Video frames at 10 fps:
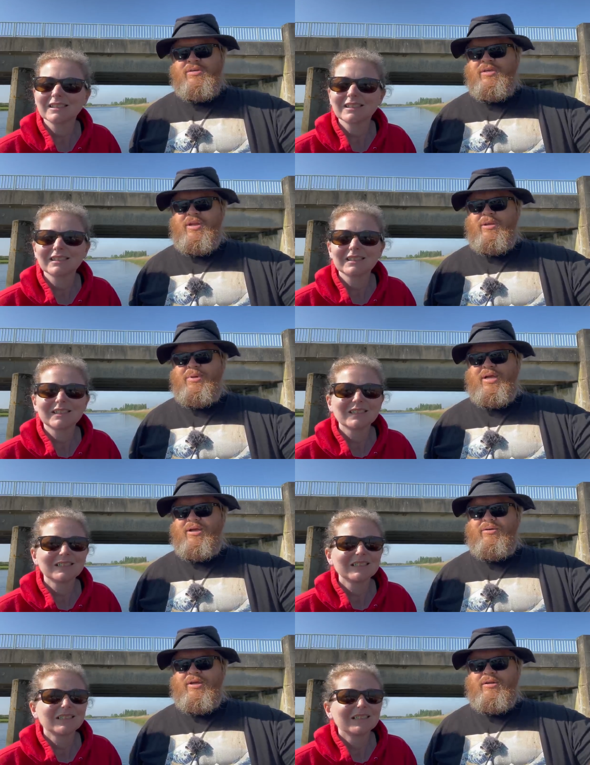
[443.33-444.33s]
Speaker 1: getting
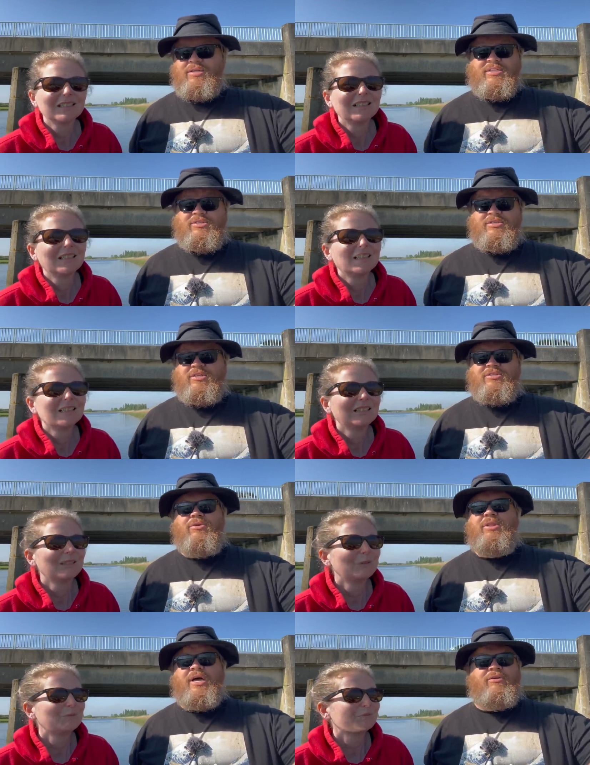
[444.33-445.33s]
back out again. Because there's, there's
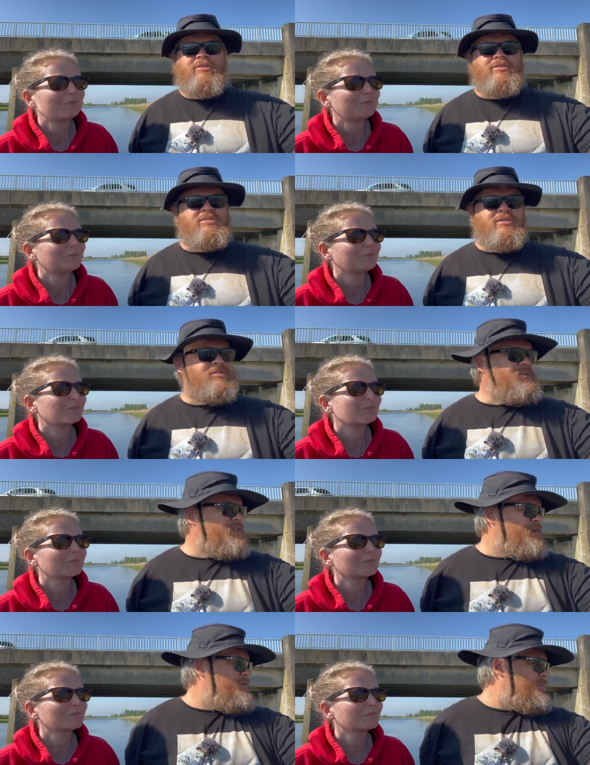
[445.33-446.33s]
no ladder on this thing. There's
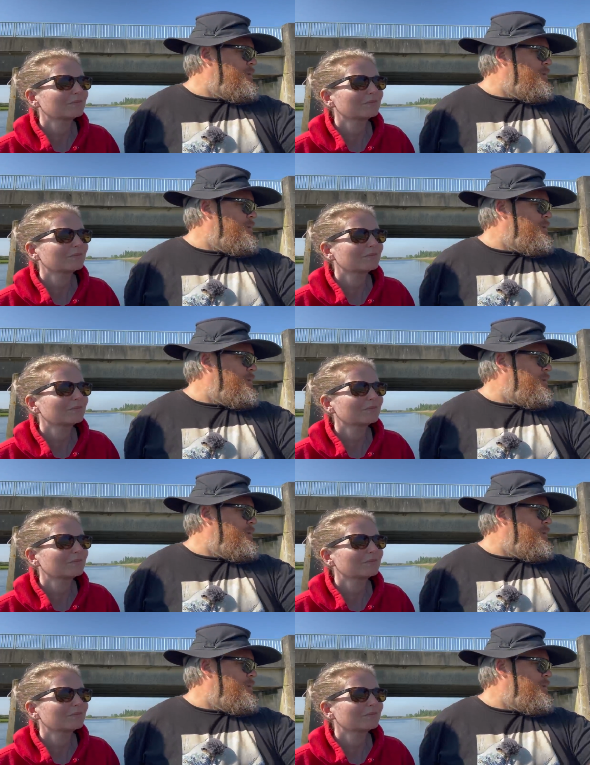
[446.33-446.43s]
nothing to grip